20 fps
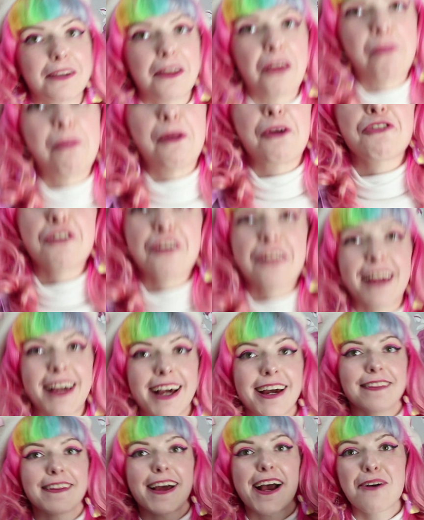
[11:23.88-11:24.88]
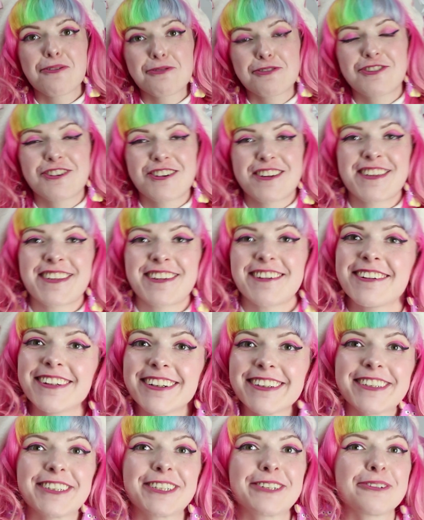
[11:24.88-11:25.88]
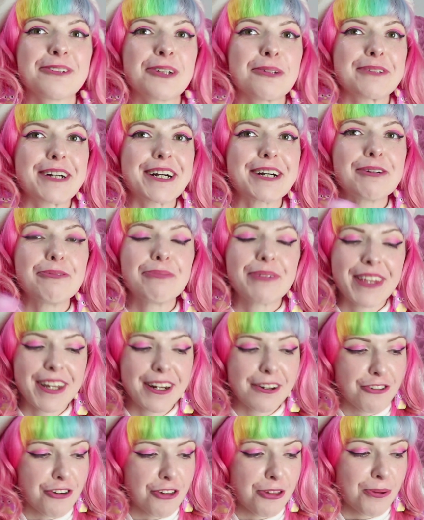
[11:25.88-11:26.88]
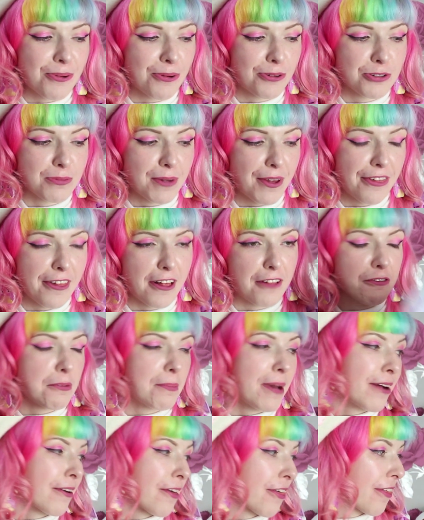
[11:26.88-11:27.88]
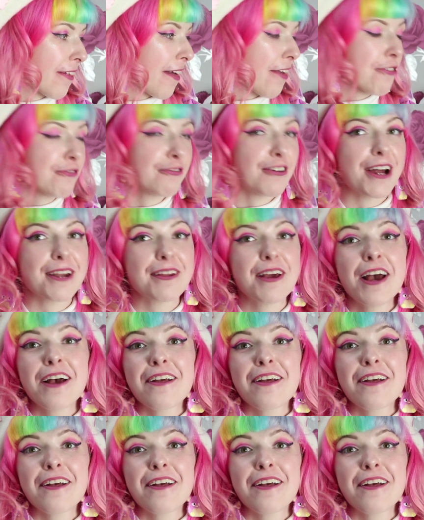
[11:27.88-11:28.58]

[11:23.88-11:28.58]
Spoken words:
these plushies again that I was just starting to talk about, but then I just talked to myself about it, so that's fine.